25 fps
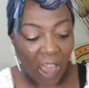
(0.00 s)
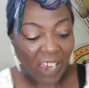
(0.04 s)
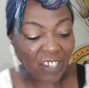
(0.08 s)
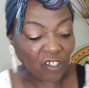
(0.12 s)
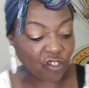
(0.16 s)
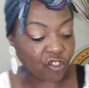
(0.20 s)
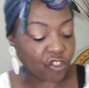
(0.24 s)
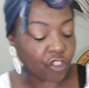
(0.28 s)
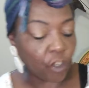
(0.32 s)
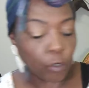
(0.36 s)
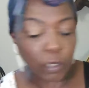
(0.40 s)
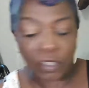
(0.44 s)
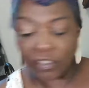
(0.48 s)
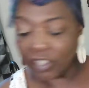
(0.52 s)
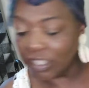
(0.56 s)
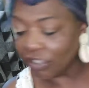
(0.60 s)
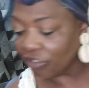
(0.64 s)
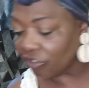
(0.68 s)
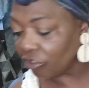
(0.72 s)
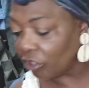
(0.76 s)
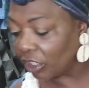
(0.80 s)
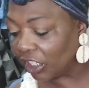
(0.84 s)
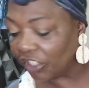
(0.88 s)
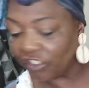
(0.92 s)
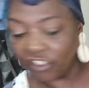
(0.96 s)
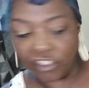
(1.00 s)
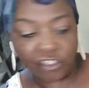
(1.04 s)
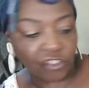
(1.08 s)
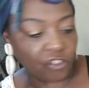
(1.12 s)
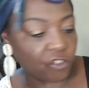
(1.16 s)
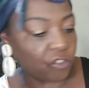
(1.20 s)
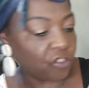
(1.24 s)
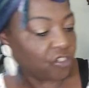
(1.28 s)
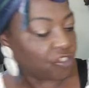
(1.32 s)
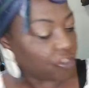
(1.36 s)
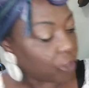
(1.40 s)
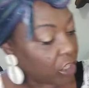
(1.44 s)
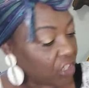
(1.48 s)
so is the
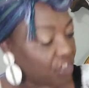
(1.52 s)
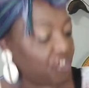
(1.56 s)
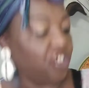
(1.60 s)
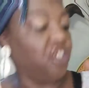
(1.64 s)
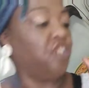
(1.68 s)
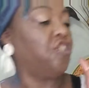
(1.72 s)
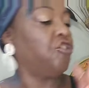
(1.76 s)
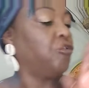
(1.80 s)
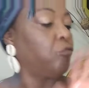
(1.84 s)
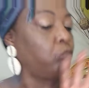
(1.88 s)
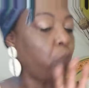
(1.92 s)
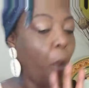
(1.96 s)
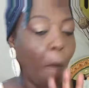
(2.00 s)
sausage.